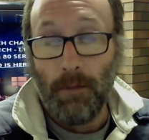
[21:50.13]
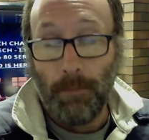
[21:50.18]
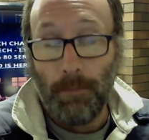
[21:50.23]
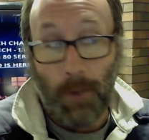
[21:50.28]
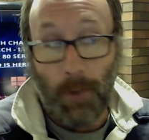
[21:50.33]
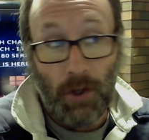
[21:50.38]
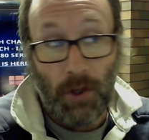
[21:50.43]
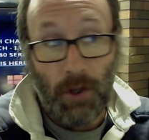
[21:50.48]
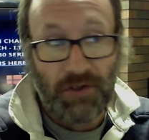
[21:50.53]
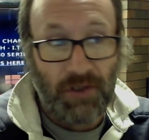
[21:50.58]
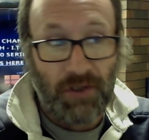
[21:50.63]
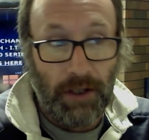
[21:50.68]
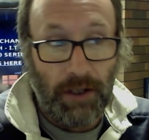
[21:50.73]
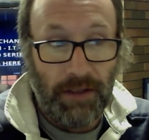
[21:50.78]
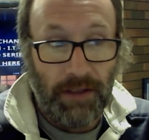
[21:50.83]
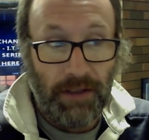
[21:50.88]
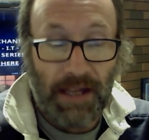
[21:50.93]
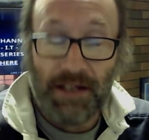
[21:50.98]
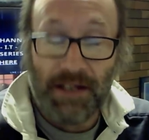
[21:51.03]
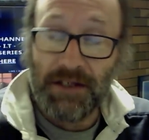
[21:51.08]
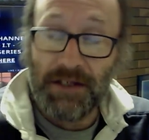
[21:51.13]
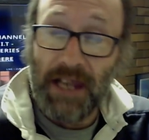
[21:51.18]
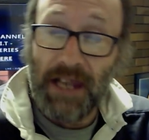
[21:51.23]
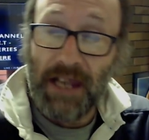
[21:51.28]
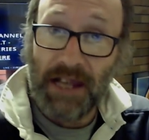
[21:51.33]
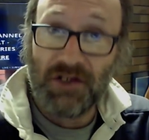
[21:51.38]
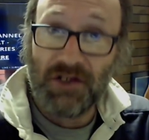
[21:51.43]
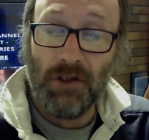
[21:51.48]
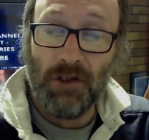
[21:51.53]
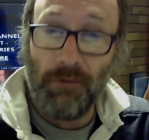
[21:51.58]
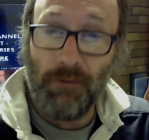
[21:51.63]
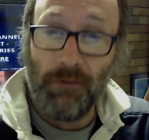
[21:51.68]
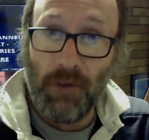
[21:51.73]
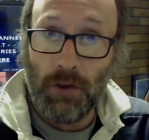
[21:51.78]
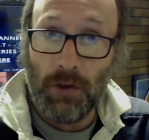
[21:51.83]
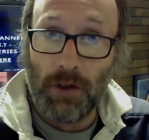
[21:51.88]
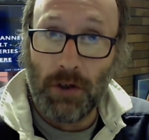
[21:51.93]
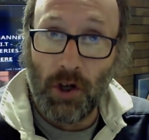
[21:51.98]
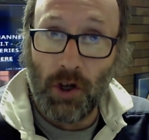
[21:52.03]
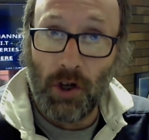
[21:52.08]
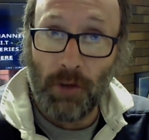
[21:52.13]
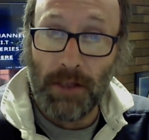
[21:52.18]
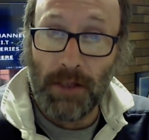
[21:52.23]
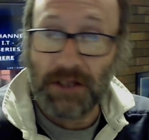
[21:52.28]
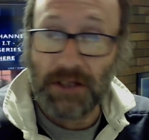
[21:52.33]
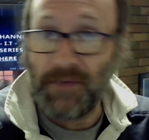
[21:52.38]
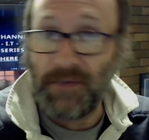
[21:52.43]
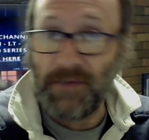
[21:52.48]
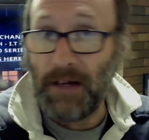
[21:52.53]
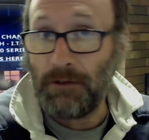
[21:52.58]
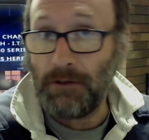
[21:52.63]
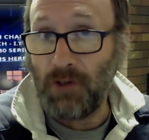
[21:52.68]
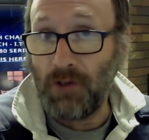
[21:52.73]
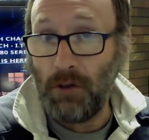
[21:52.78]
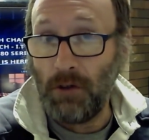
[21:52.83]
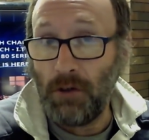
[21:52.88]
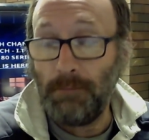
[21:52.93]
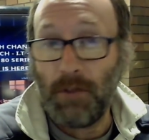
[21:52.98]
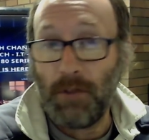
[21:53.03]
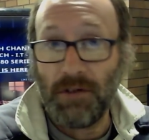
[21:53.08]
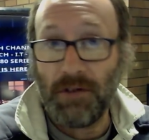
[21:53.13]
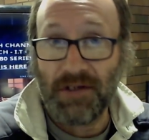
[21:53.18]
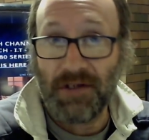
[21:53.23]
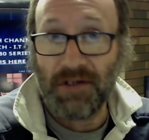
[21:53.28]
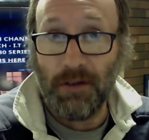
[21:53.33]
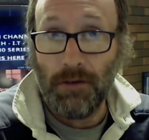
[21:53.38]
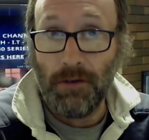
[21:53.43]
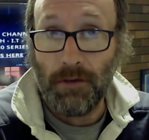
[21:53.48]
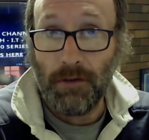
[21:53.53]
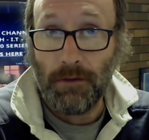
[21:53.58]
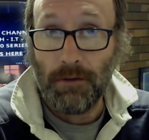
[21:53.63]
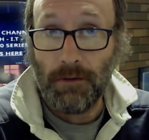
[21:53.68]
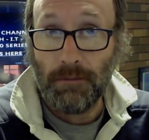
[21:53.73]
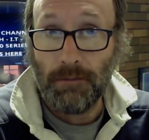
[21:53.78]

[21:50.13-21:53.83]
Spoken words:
Personally, that is excellent fuel economy as far as I'm concerned.